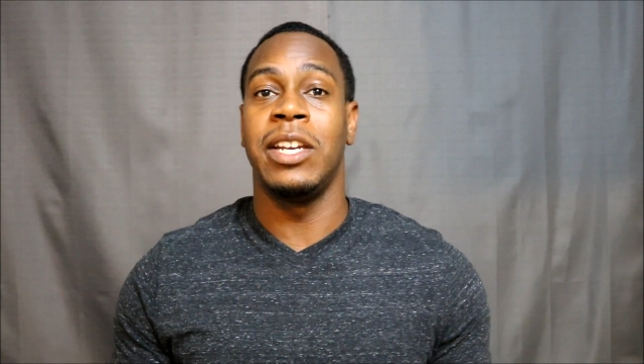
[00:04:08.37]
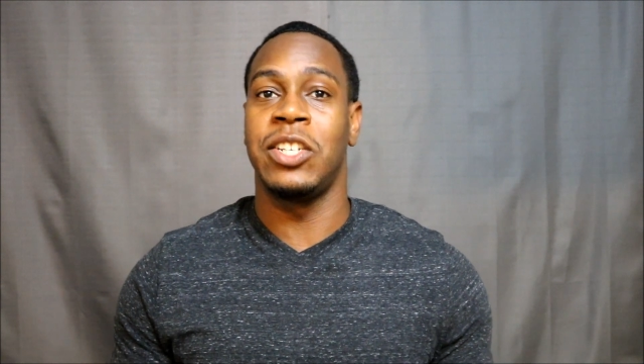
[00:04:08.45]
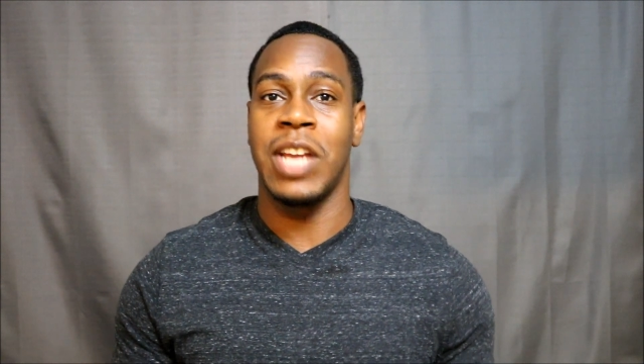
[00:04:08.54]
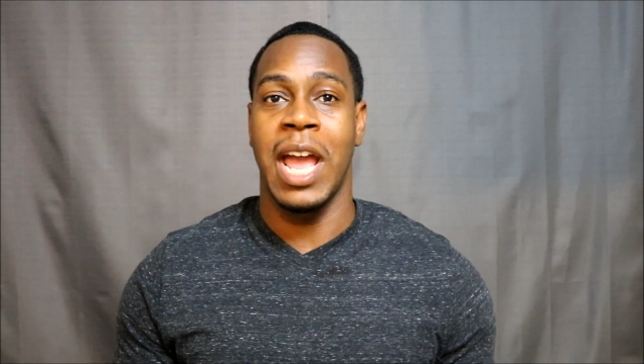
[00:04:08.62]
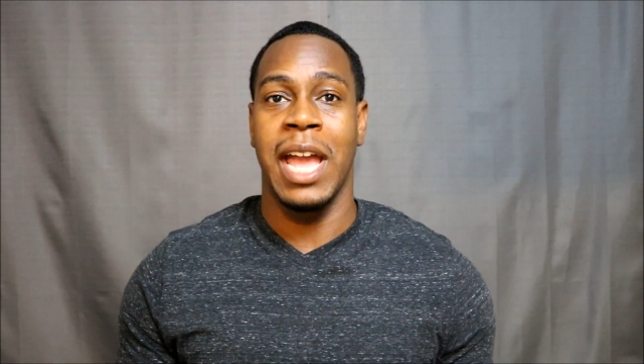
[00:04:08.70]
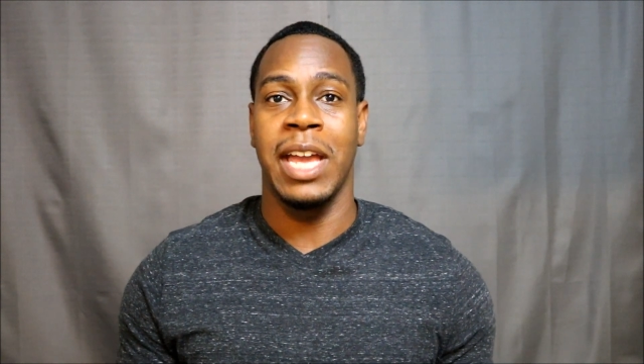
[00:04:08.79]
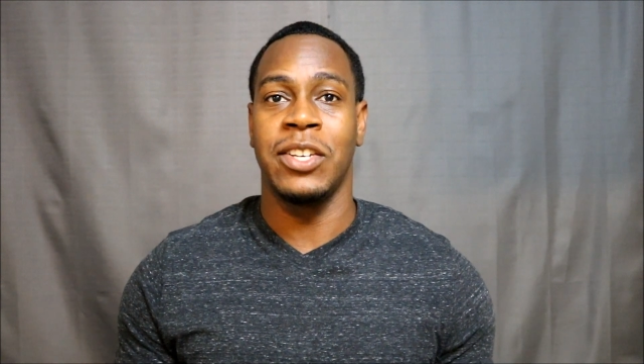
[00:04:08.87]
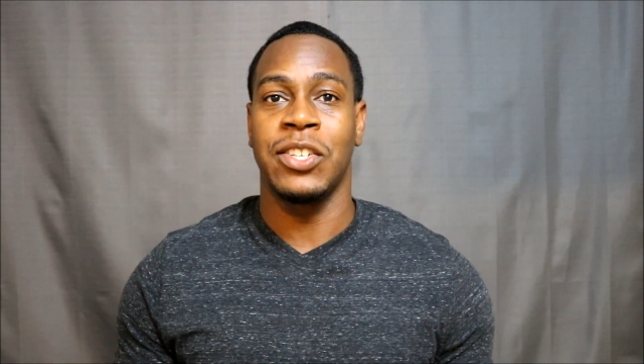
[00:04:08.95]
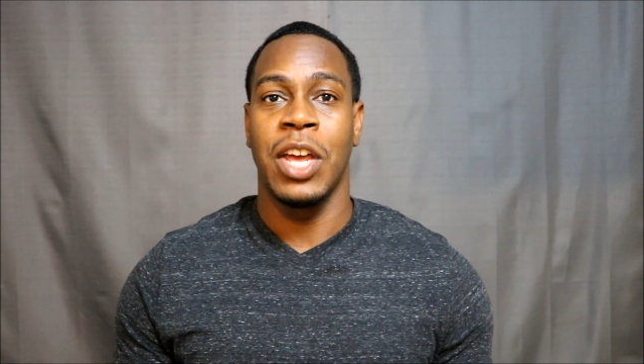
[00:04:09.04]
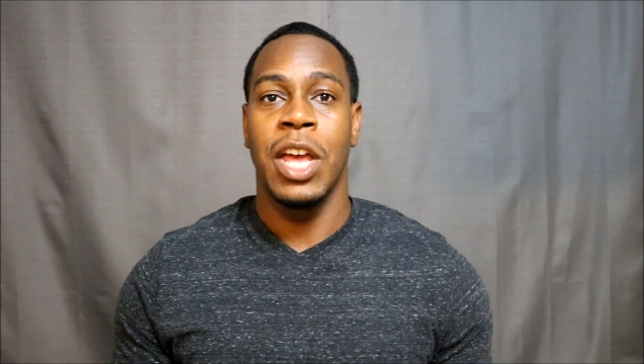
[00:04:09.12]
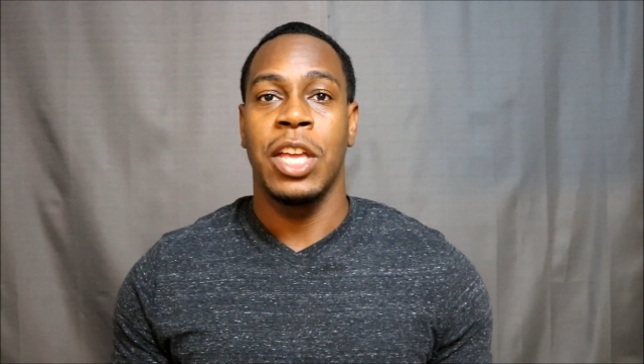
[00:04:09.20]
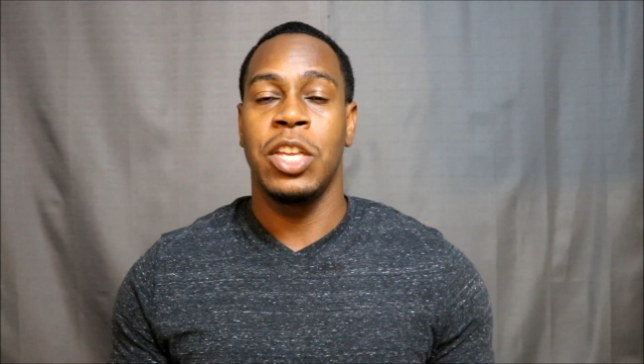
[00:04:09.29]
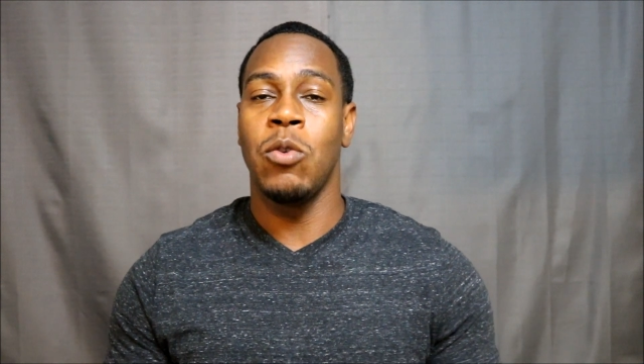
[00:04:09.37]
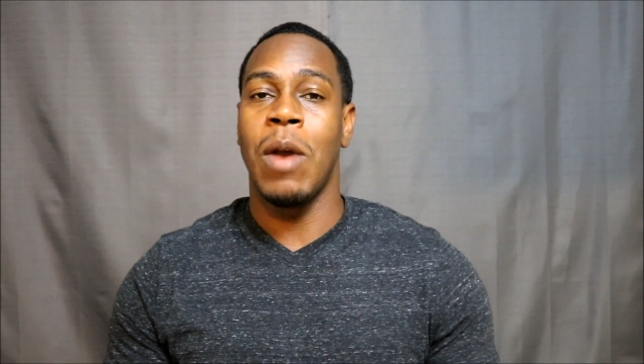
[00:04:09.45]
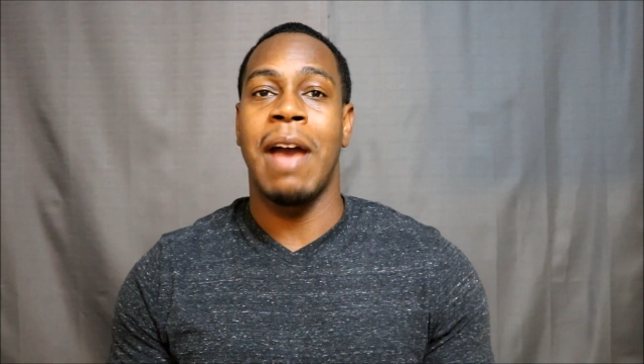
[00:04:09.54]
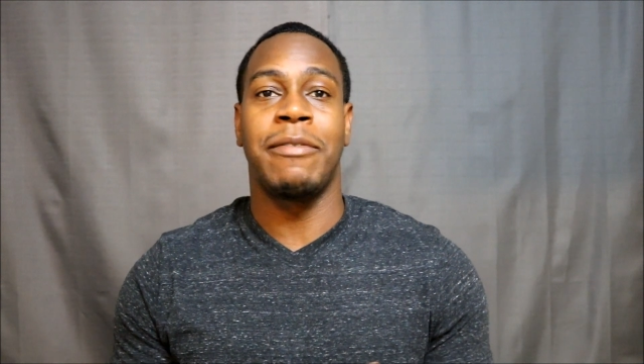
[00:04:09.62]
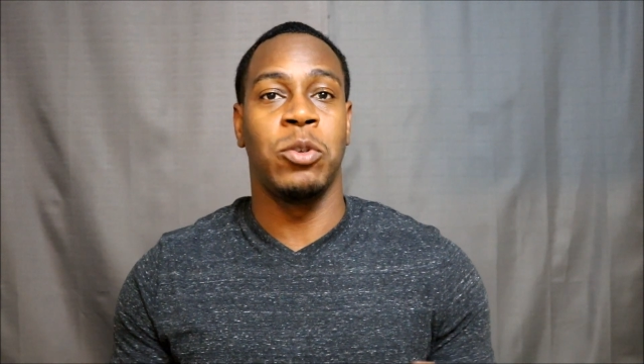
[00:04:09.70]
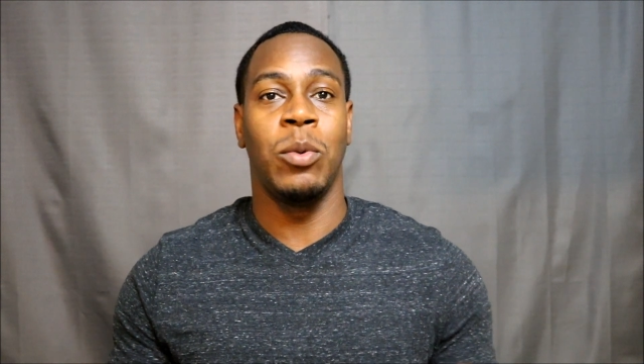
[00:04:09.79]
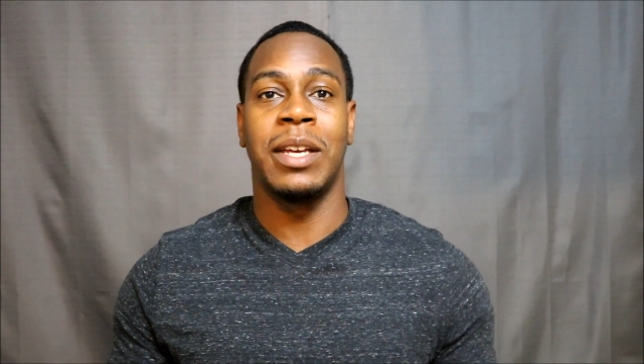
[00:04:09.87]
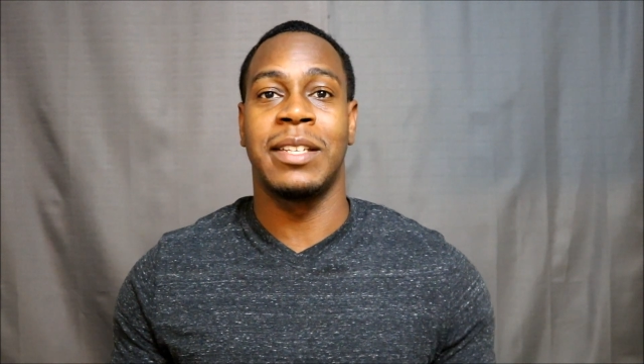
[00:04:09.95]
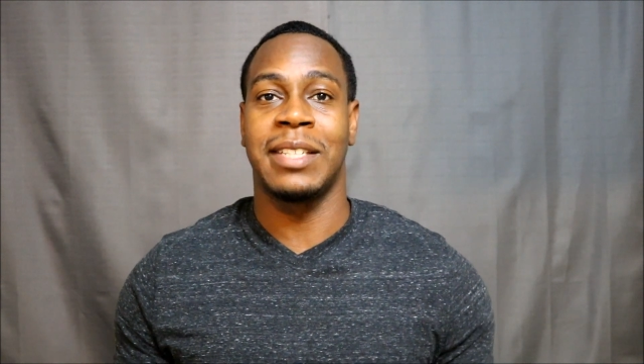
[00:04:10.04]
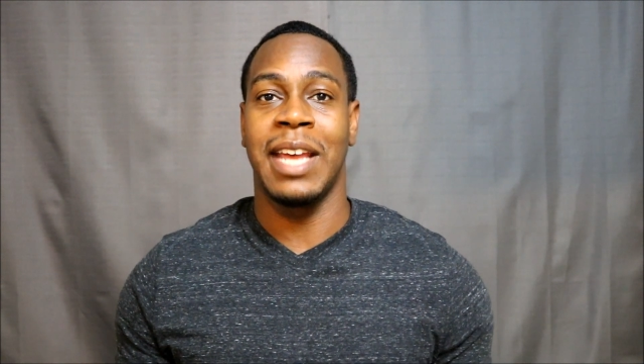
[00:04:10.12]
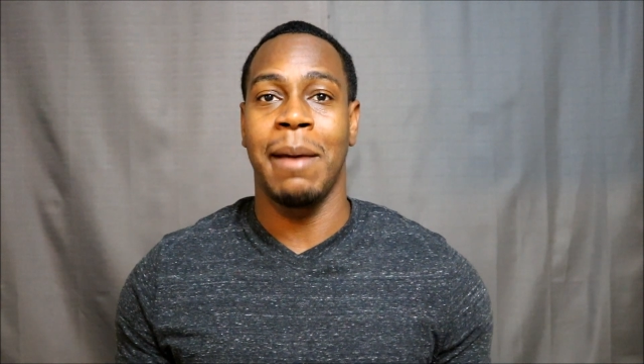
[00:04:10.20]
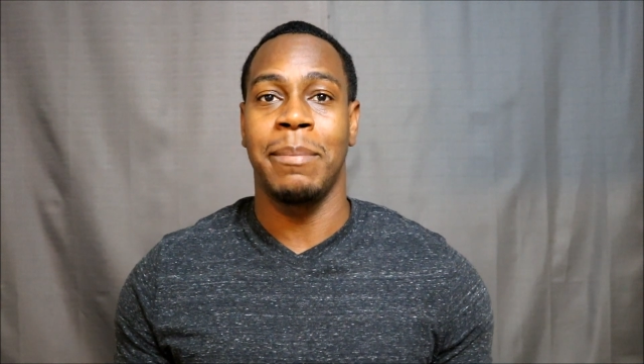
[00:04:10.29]
change, you have to
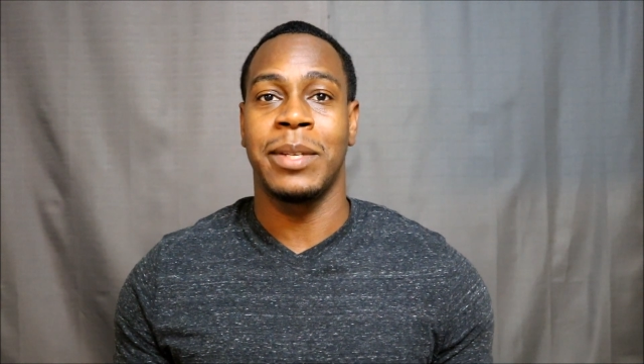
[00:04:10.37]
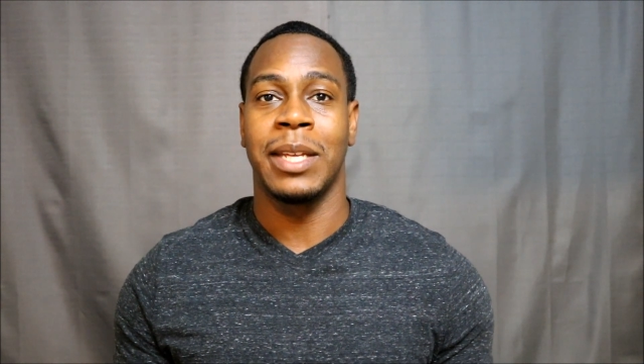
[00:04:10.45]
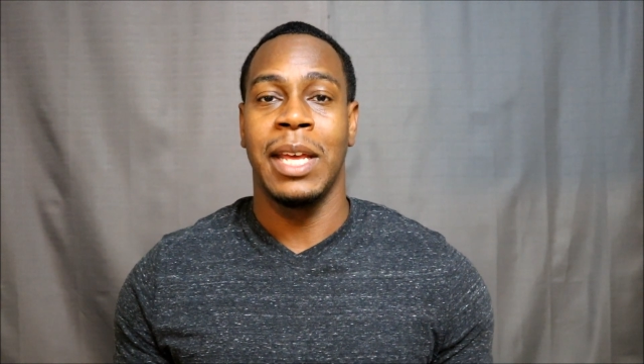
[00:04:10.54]
accept